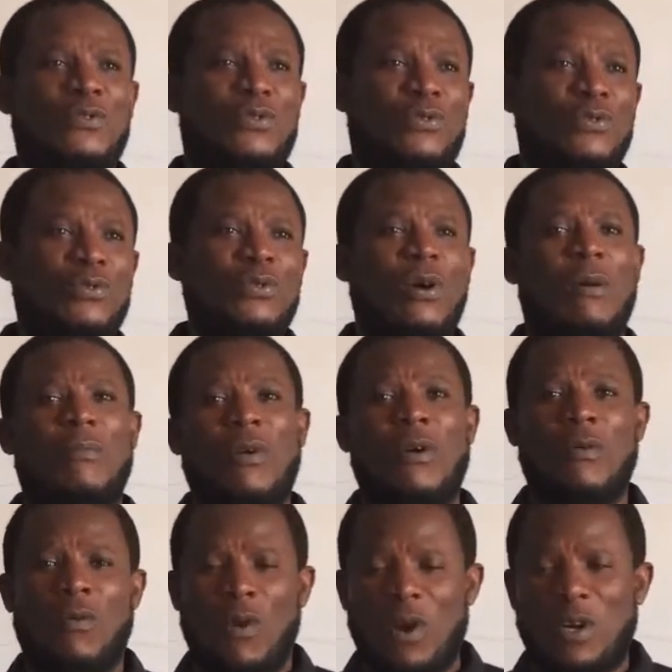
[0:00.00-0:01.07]
two or
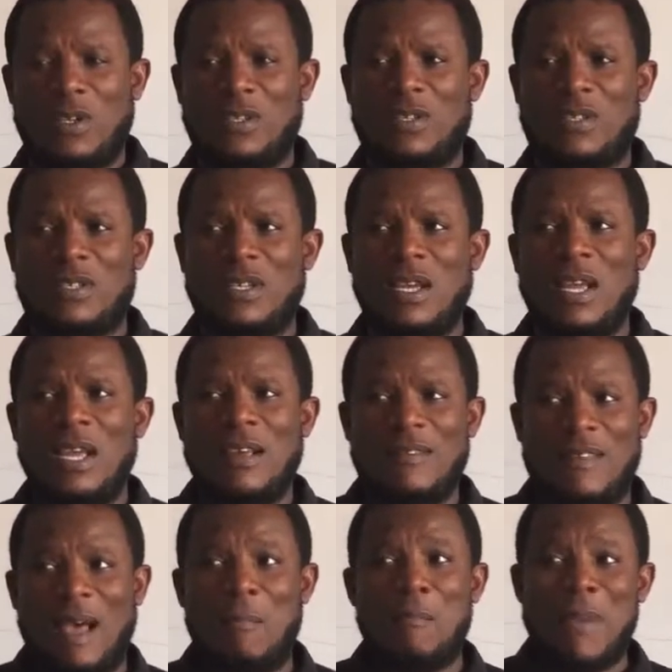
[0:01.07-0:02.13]
more words
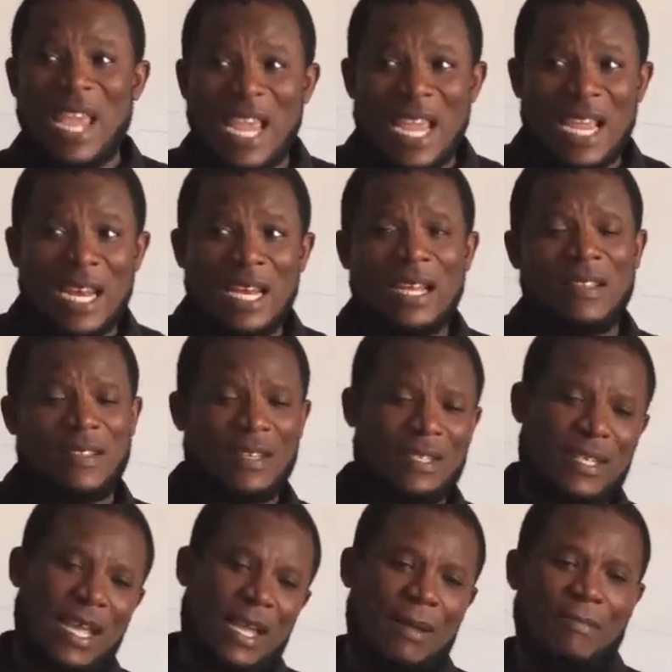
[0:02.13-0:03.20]
that mean the
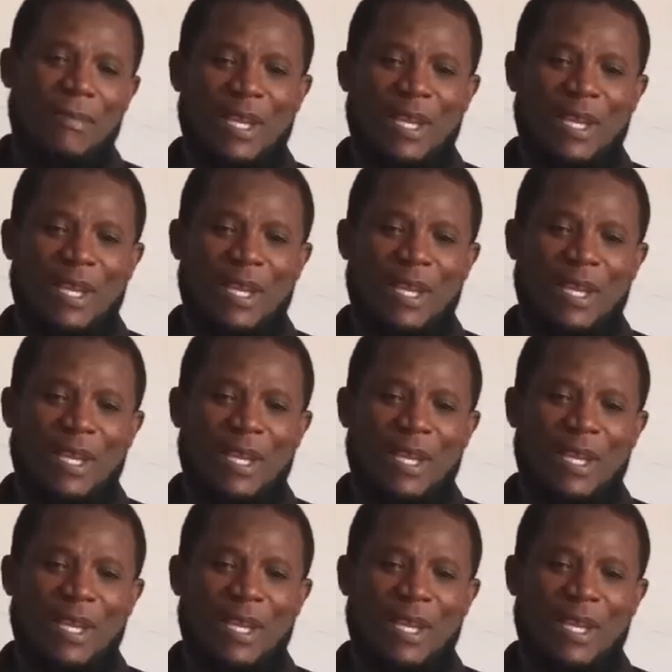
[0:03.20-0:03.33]
same.